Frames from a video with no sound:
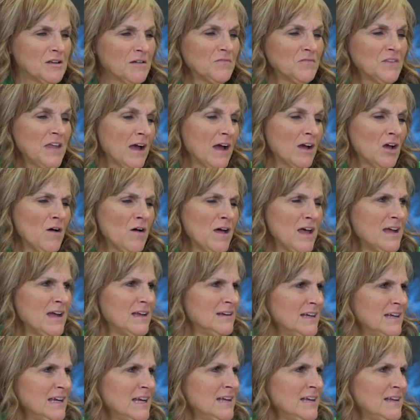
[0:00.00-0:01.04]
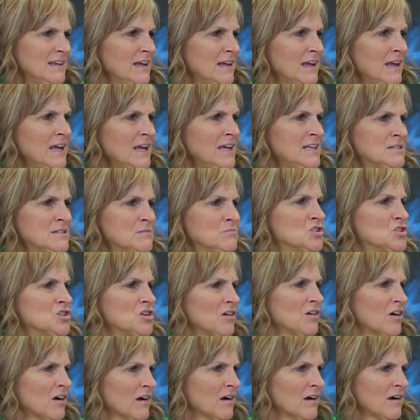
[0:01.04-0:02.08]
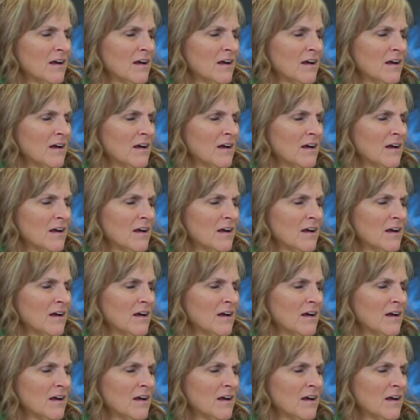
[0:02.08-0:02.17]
Yeah, go ahead. Eat some sugar